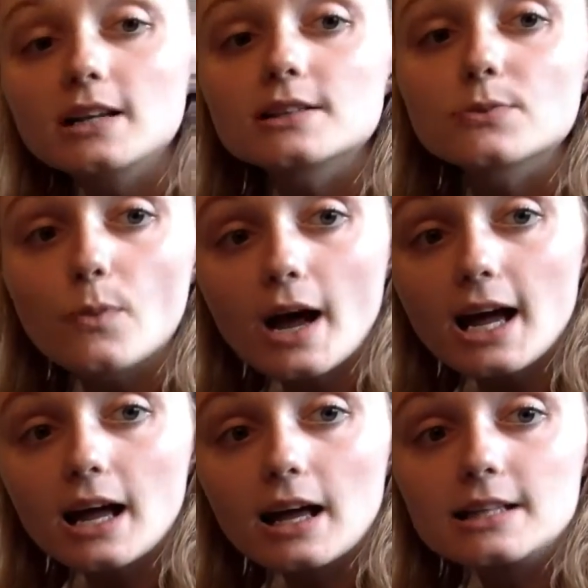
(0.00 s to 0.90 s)
its
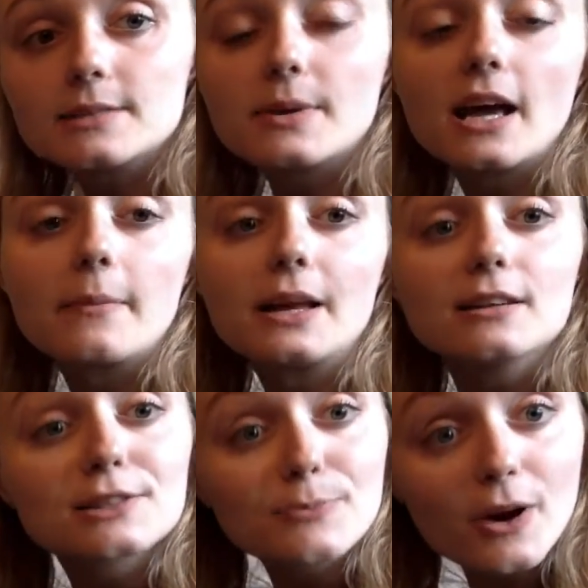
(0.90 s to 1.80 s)
way into becoming a
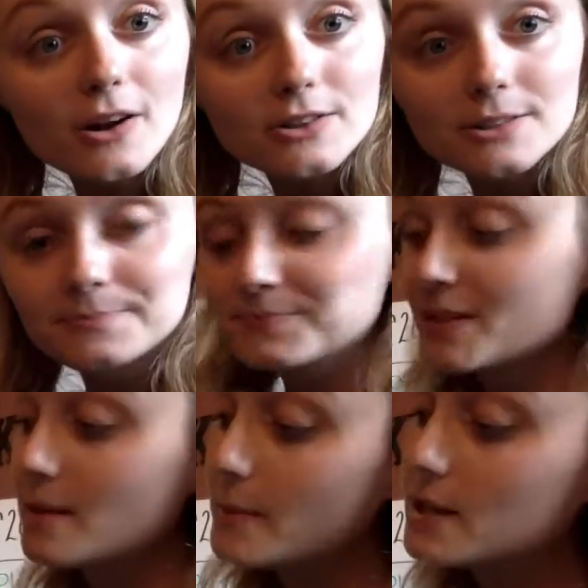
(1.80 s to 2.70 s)
sprout
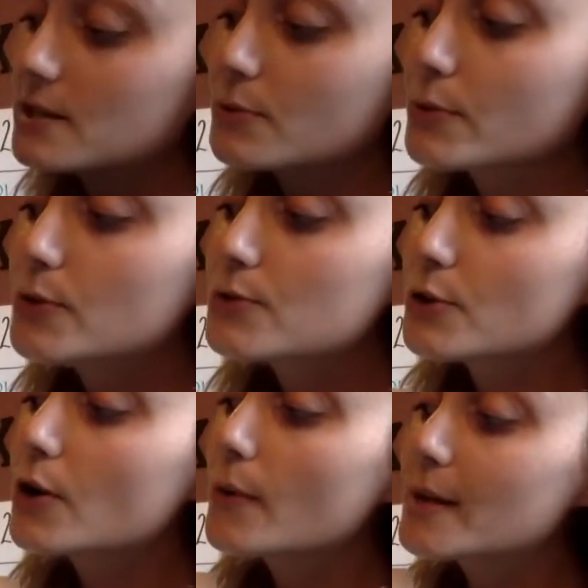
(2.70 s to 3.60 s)
because the roots are
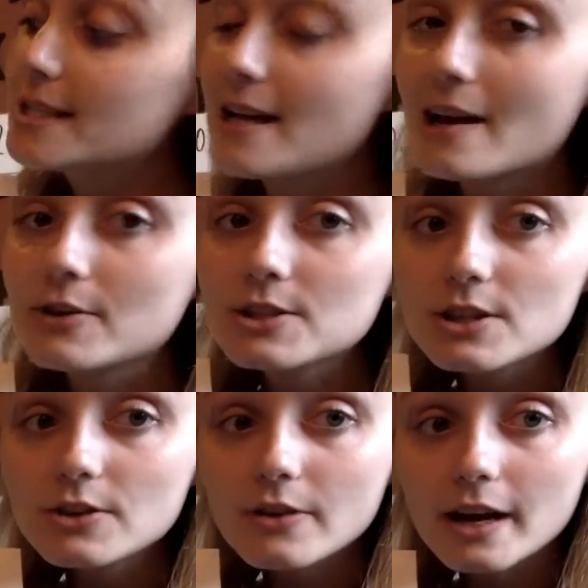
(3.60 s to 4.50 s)
growing down into
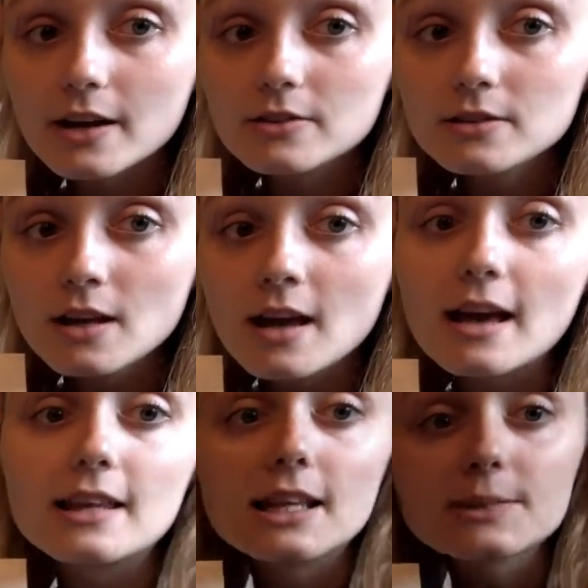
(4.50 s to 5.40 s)
the ground,
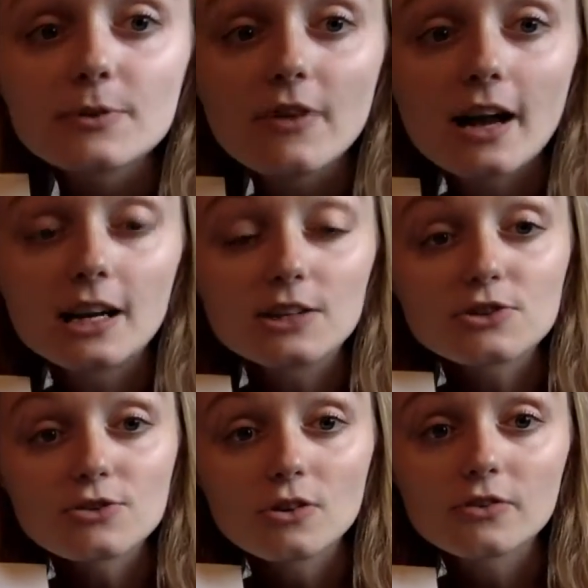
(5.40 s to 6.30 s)
and that's providing a
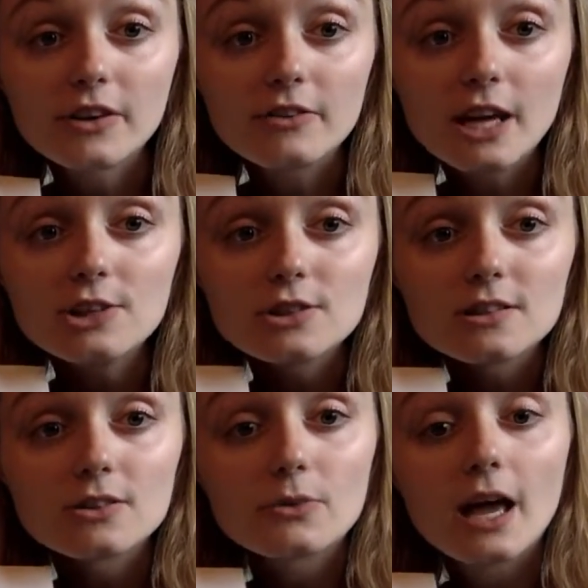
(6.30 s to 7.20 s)
strong foundation
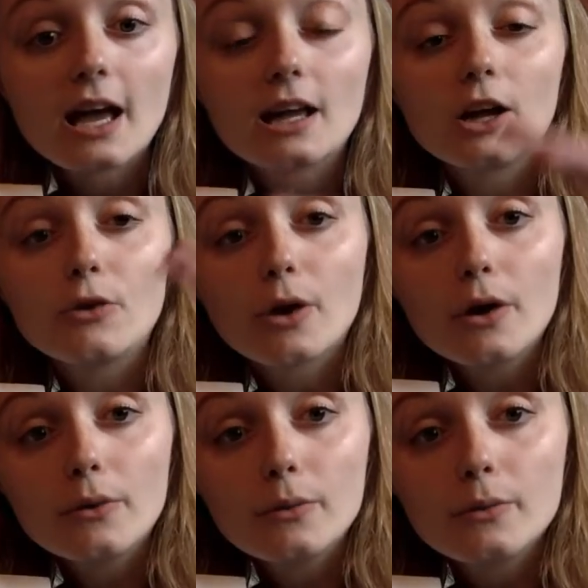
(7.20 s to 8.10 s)
so that it can
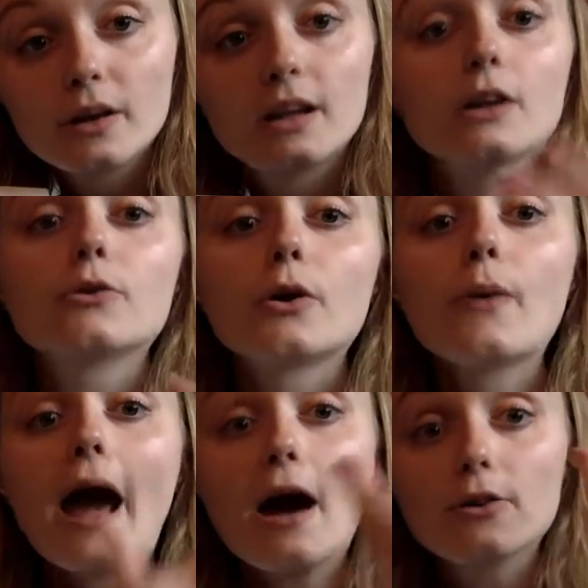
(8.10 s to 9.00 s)
grow and grow
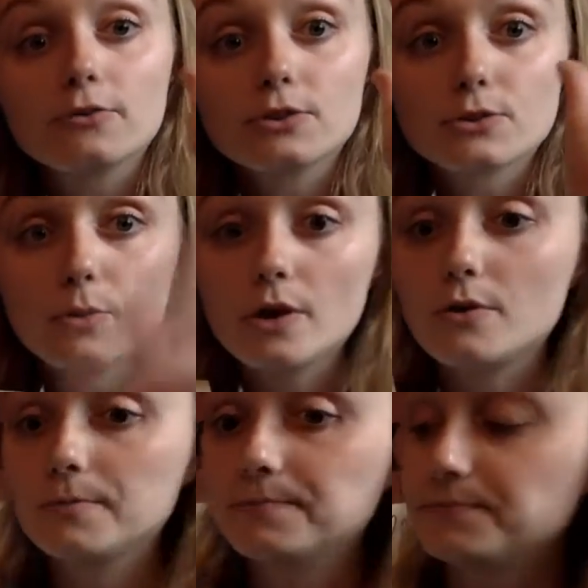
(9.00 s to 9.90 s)
out of the soil.